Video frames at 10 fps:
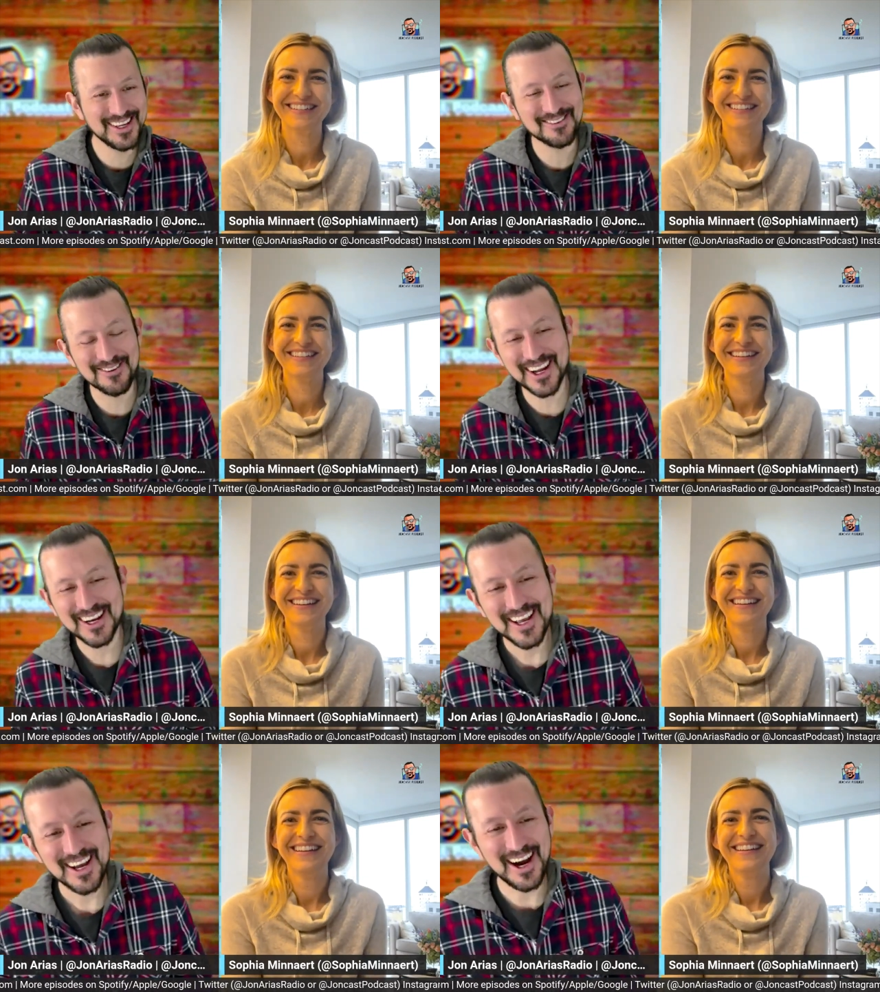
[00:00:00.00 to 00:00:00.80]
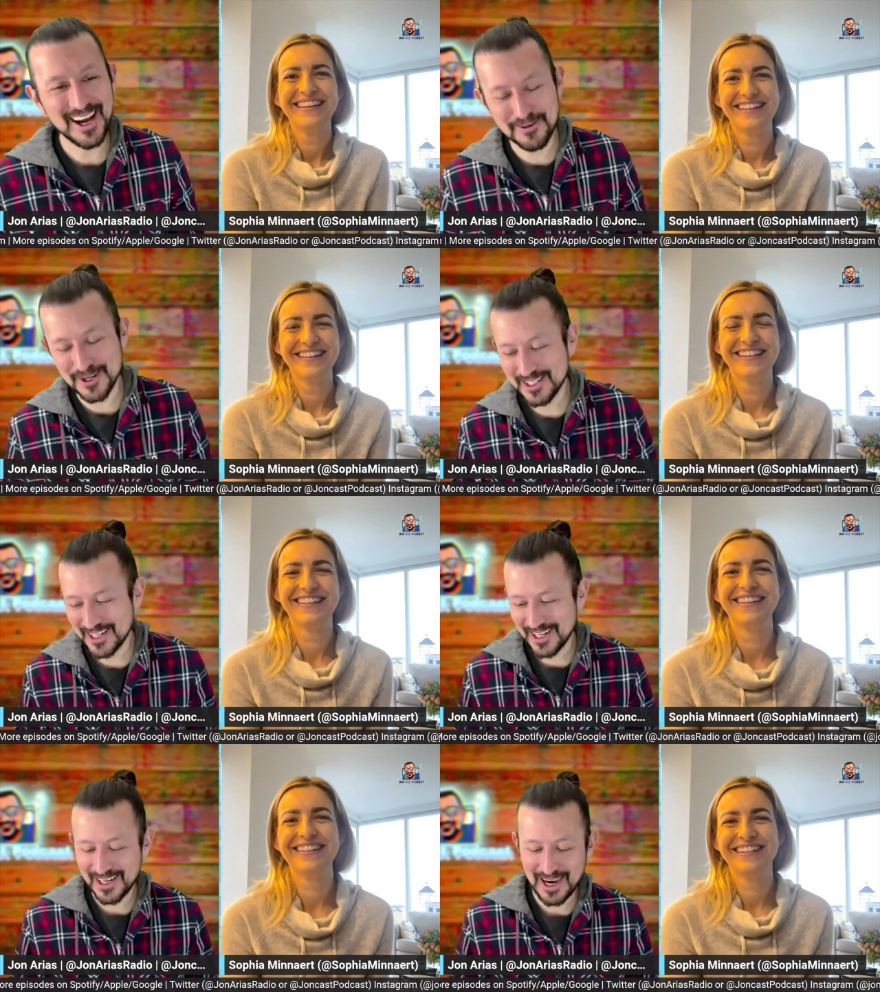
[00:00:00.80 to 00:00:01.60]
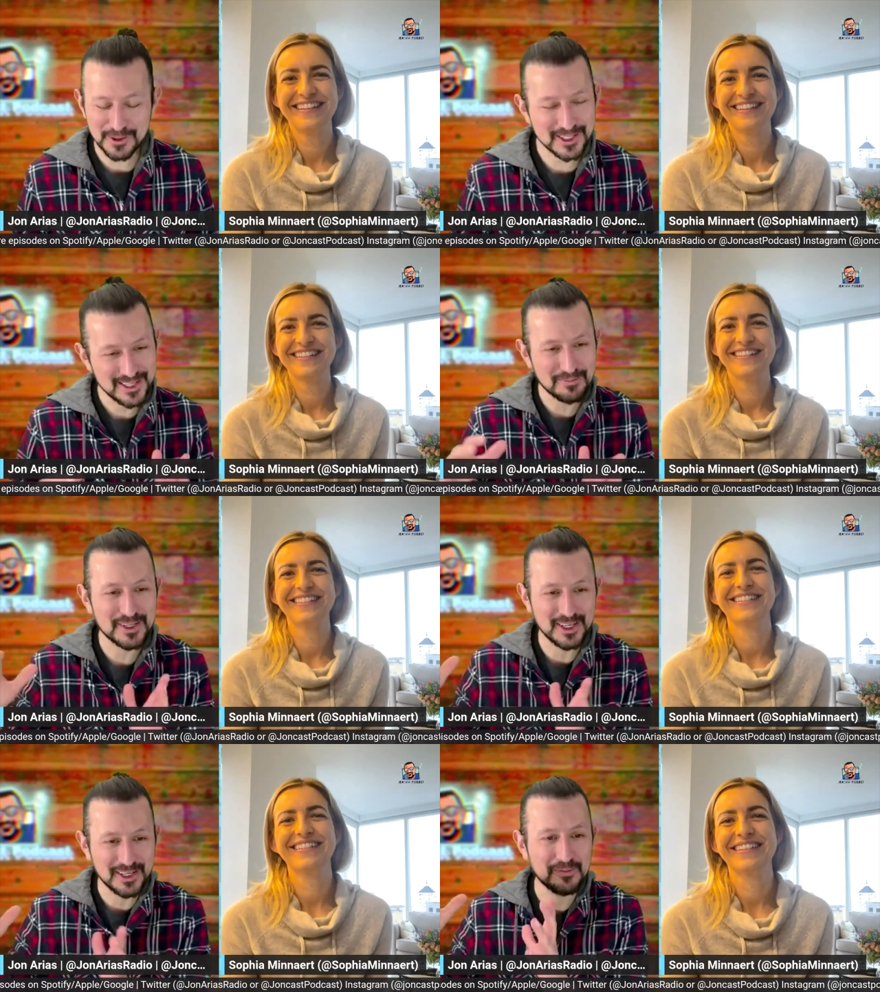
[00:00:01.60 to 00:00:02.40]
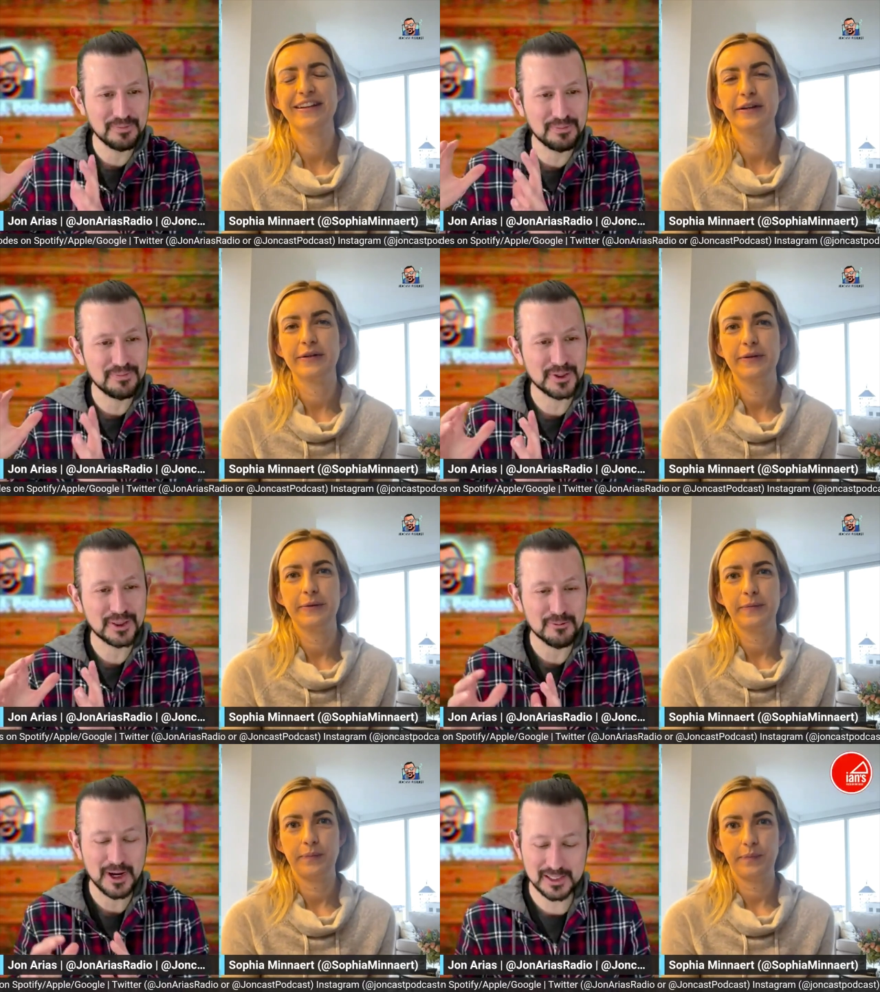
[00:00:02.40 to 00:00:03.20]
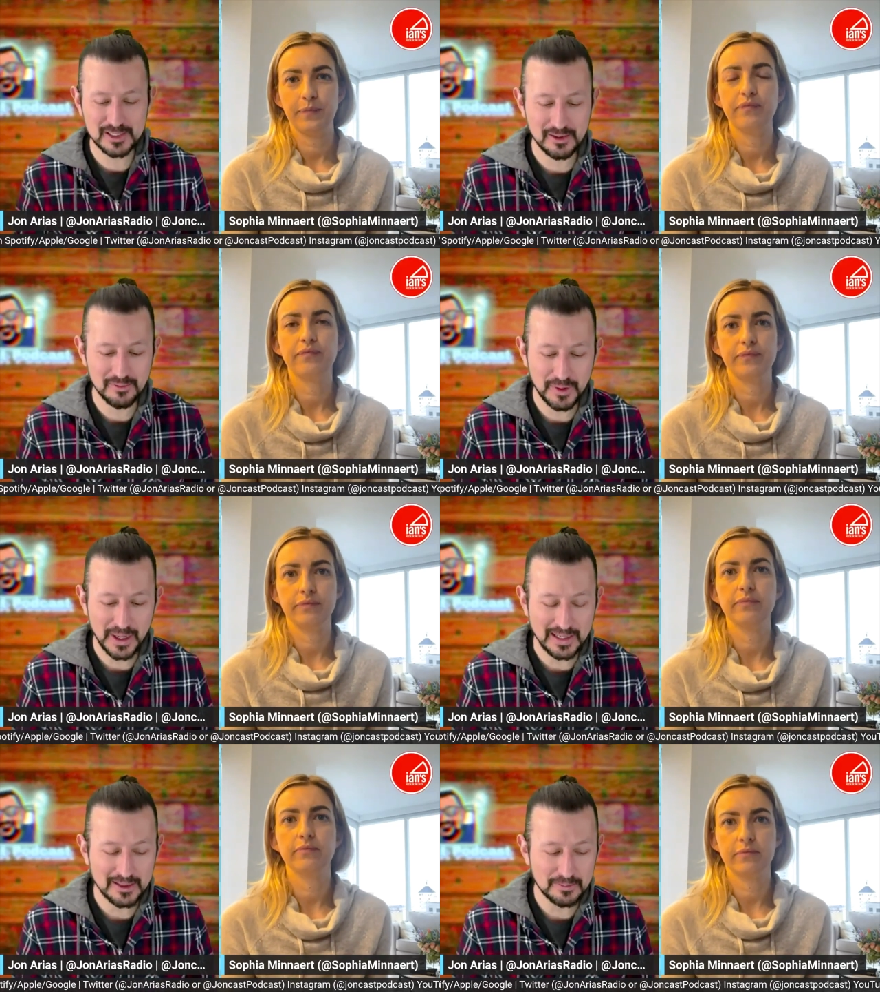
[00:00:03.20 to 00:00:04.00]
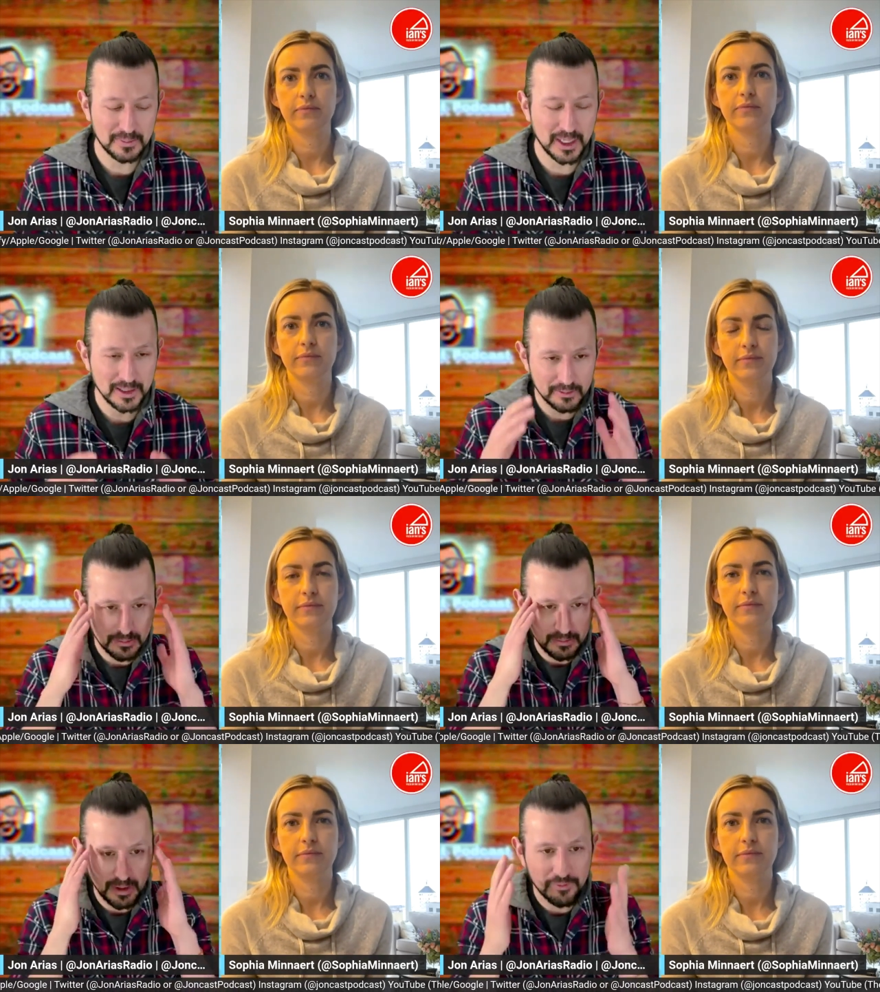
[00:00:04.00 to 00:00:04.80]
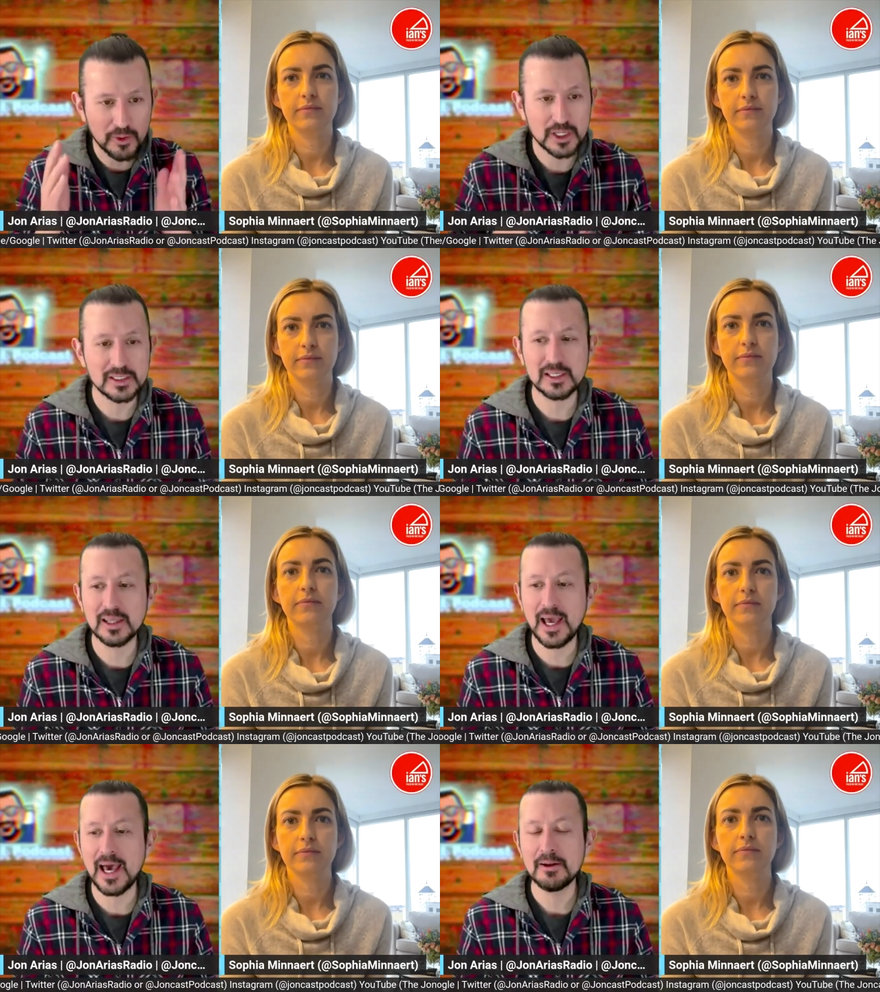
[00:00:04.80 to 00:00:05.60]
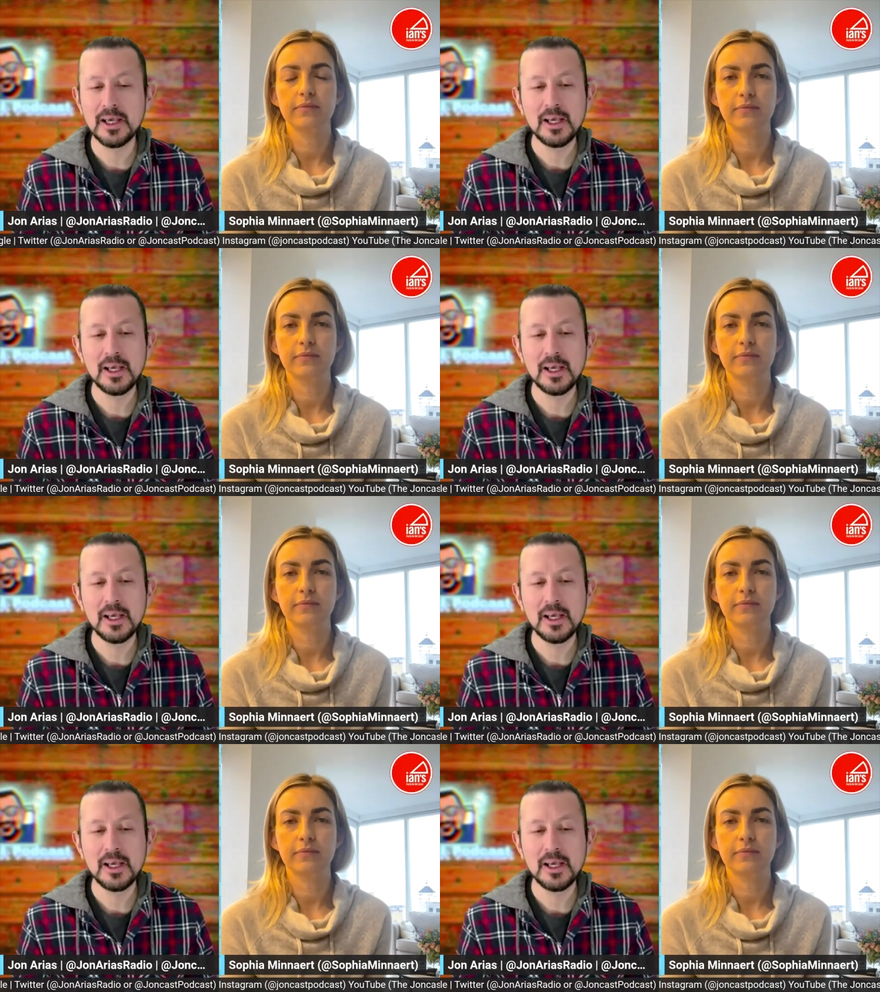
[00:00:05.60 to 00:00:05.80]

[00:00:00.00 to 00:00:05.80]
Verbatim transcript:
Speaker 1: right. I would, uh, I would attempt to, you know, put the rest of my, my, my focus into that.